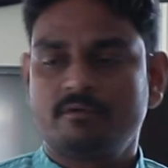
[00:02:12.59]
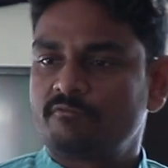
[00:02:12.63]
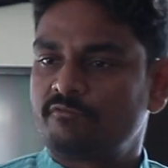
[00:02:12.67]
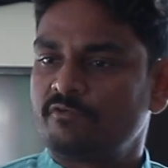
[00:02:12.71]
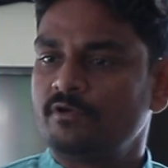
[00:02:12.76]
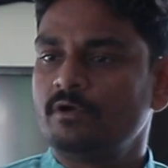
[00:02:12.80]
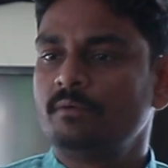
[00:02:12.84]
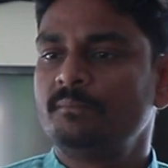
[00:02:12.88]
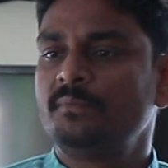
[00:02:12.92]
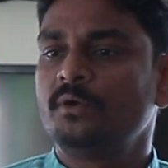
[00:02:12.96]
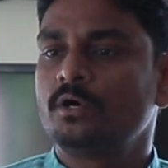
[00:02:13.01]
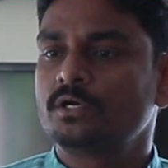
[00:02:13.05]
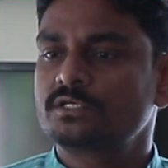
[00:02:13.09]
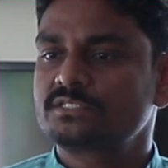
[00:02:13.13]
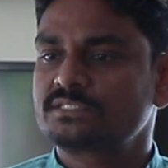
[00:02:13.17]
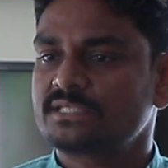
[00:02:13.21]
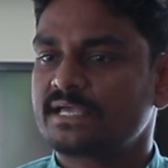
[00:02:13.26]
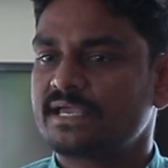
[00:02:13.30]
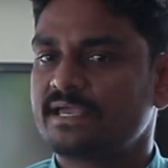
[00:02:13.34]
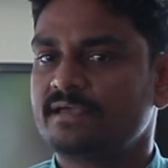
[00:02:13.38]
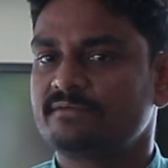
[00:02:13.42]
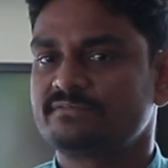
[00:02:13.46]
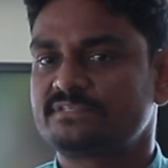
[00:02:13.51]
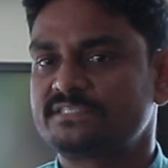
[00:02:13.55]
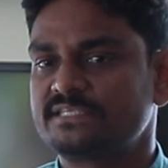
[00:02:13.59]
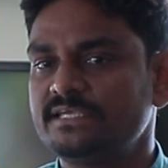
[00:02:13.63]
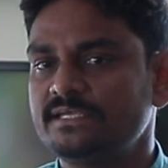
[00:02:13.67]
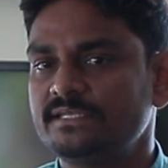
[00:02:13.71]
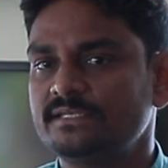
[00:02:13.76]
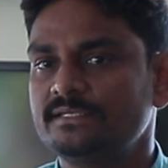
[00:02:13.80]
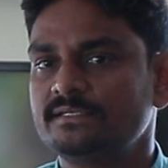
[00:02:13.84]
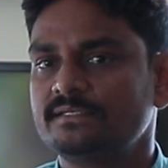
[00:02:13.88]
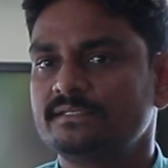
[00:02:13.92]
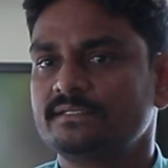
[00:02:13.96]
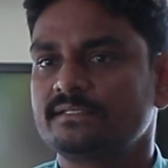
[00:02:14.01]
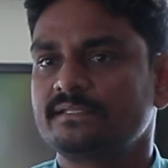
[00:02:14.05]
Few books I have
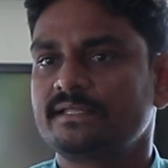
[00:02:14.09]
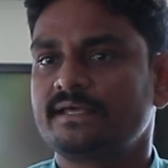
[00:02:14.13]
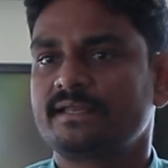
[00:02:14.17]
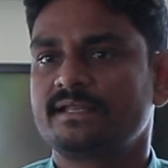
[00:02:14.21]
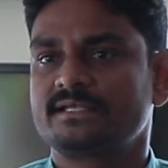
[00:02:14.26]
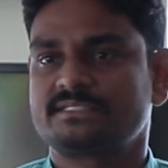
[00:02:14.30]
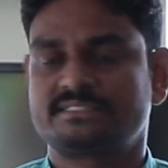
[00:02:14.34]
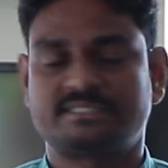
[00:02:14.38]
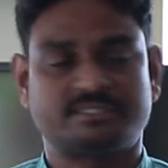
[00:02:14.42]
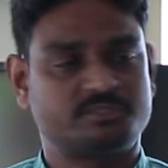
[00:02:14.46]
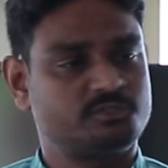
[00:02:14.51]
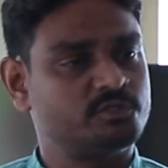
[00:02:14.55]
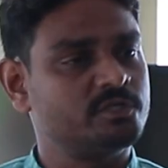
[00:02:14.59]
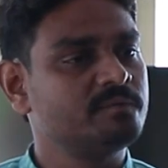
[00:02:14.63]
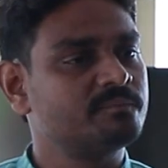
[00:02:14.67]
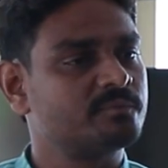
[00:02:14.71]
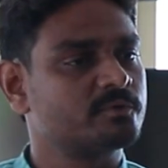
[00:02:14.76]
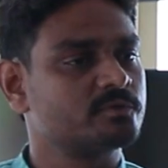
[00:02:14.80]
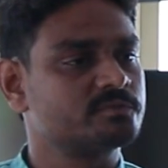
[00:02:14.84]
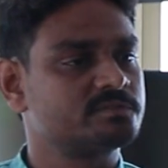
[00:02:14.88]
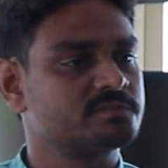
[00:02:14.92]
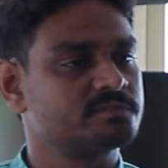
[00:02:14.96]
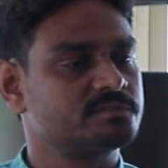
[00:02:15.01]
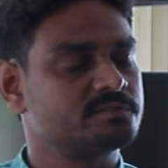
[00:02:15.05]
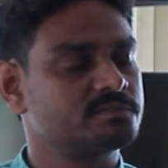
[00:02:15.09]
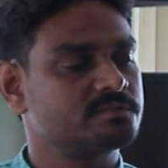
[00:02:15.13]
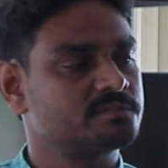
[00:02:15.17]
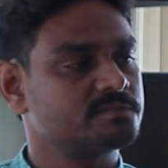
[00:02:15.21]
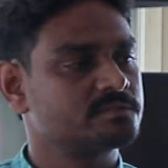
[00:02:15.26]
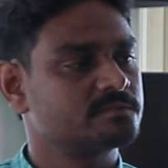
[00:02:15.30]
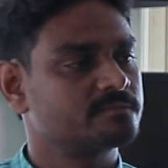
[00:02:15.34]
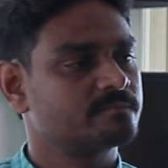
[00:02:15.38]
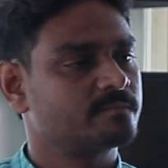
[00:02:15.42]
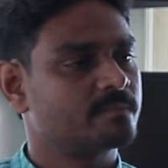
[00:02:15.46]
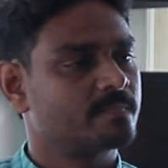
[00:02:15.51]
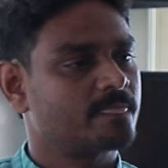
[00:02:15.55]
seen, there are 16 processes,